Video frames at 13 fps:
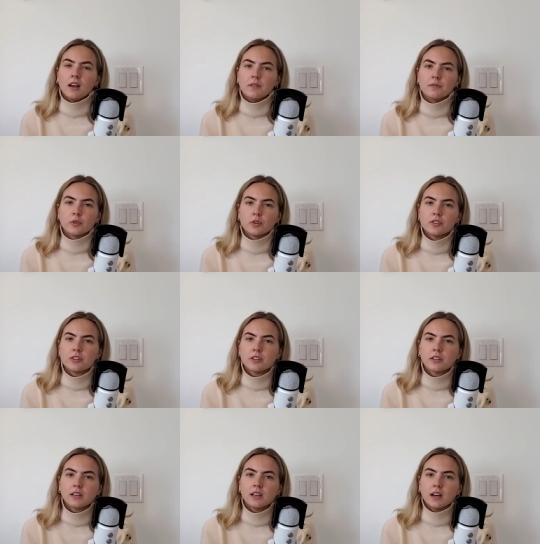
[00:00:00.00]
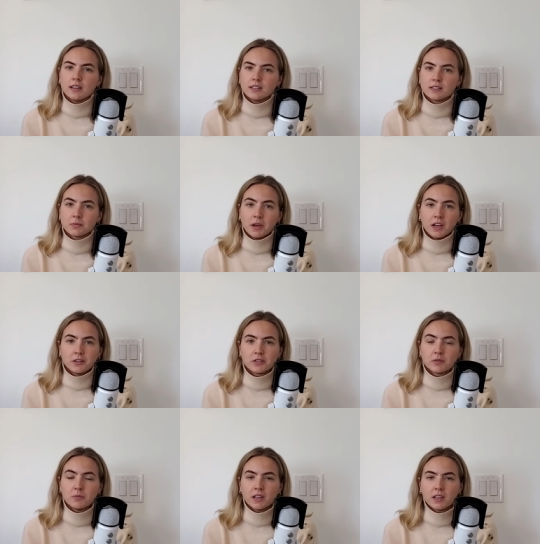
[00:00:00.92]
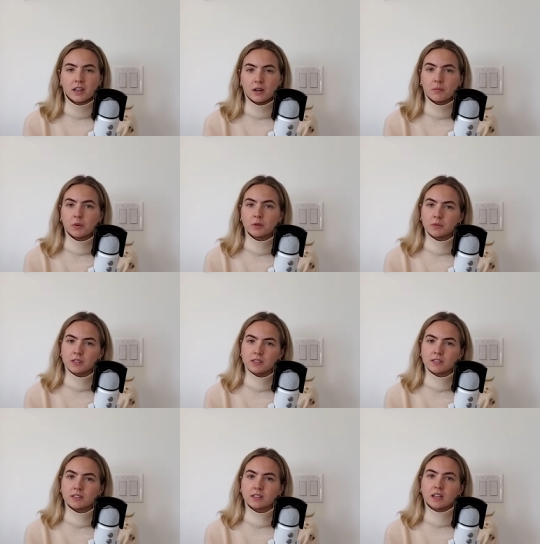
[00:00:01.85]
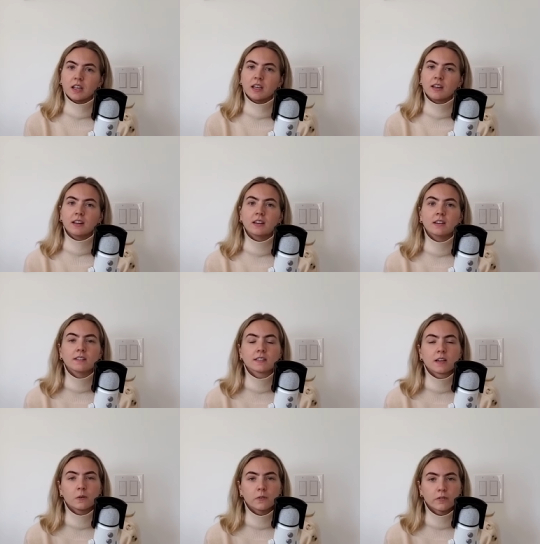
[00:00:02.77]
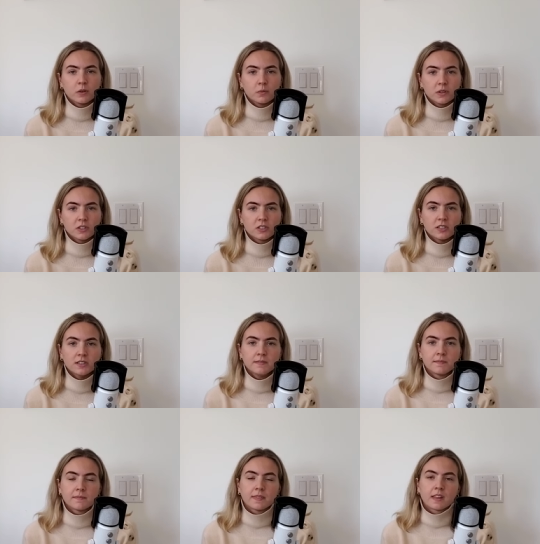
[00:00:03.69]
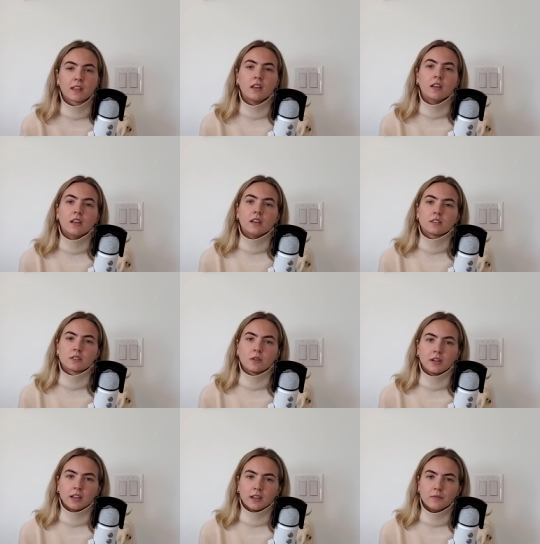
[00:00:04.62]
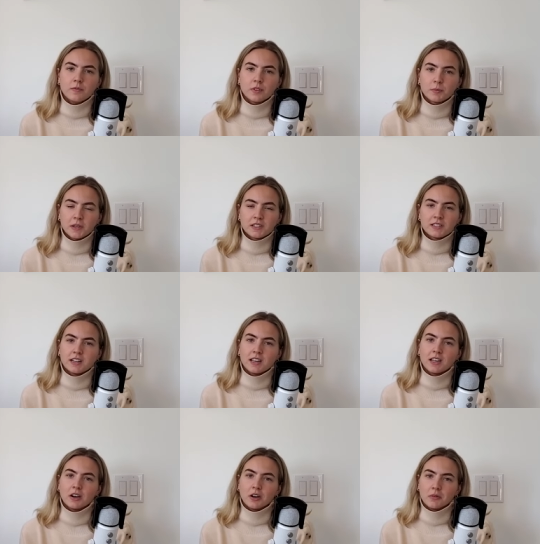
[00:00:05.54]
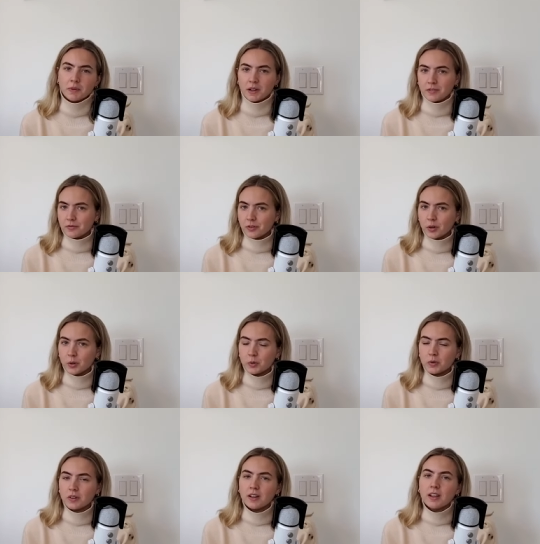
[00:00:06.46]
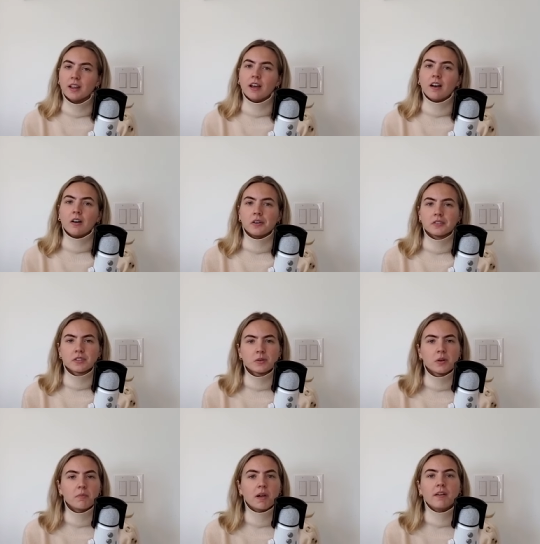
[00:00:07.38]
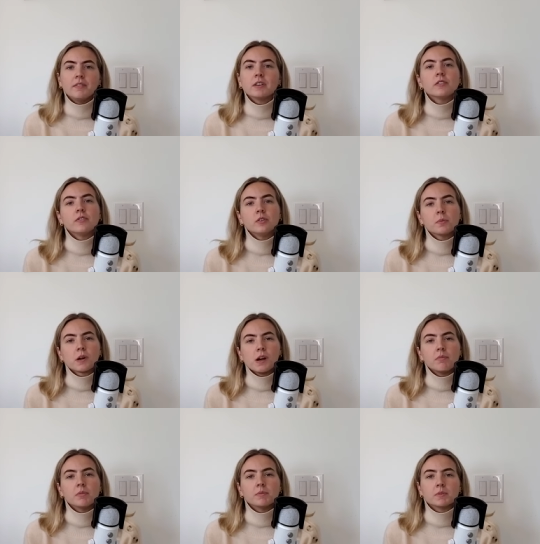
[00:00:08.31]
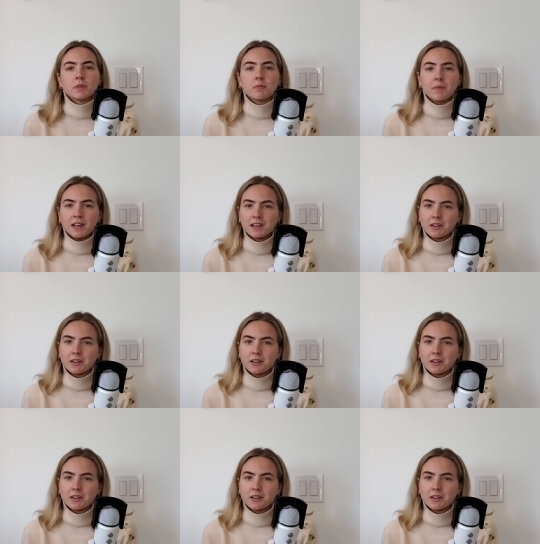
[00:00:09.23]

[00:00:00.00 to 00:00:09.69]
Unfortunately, I smashed my camera recently and it is out of commission. So I am filming today on my phone. Also, I'm having a few problems with my